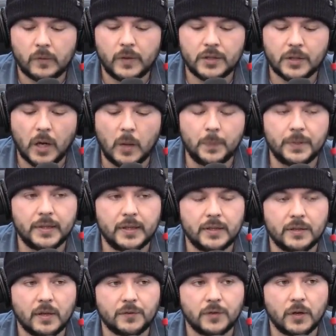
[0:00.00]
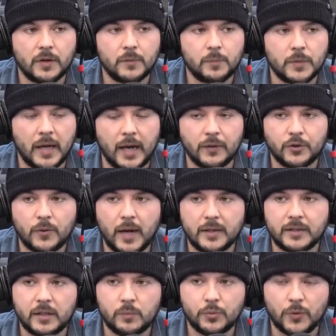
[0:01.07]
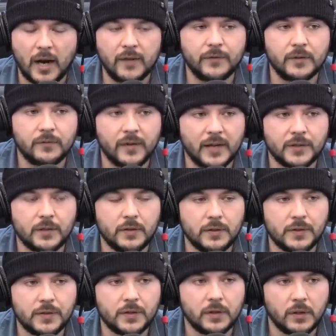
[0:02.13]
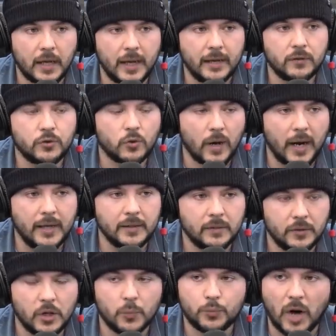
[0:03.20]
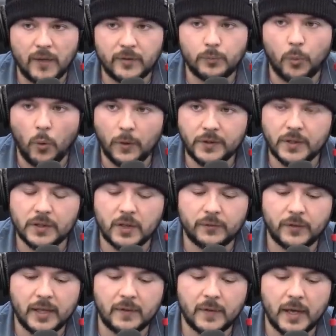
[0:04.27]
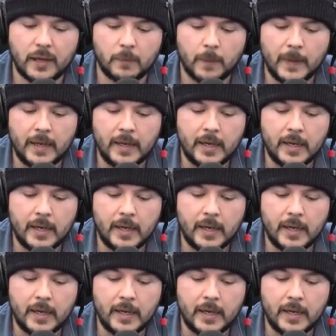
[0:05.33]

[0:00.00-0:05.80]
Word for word: these companies have started contracting private vessels to like try and, you know, private ports and stuff like that.